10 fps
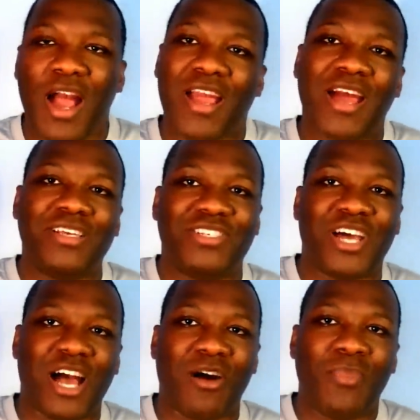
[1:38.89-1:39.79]
I got a
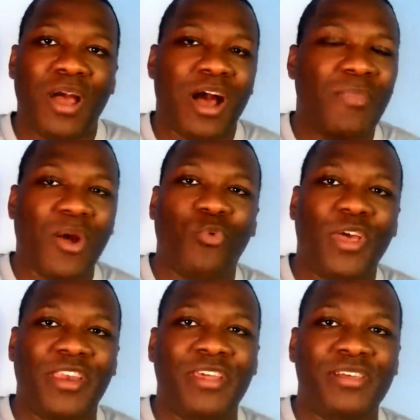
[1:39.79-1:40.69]
job. I'm at
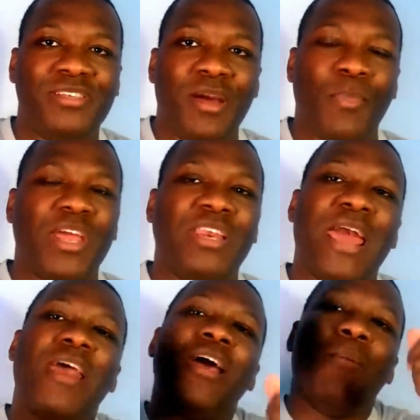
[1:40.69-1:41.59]
Wendy's making
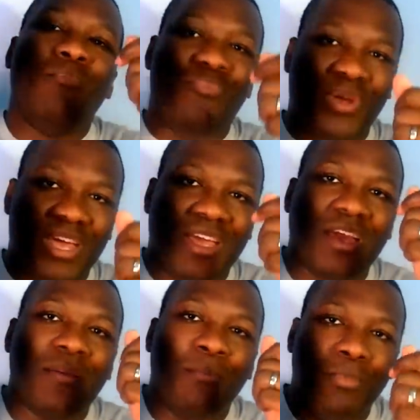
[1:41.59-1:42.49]
that
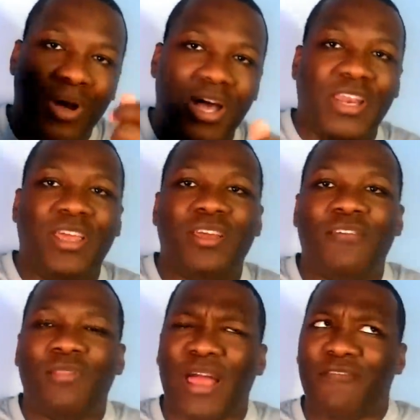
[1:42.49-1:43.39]
big money,
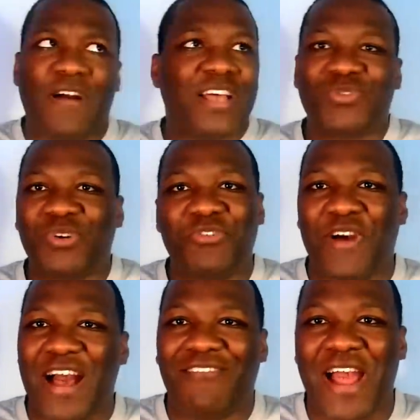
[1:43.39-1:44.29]
like
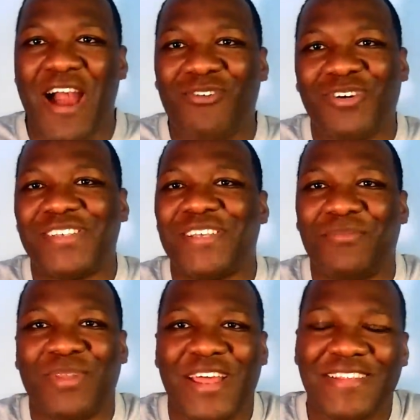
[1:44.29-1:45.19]
525 an hour or
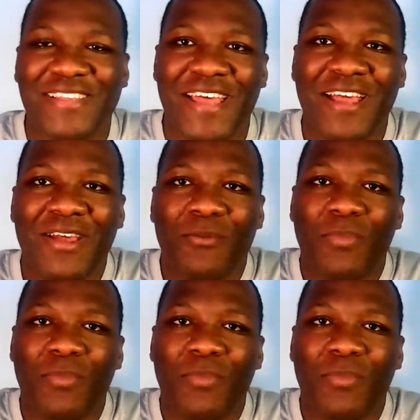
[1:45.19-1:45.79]
something like that.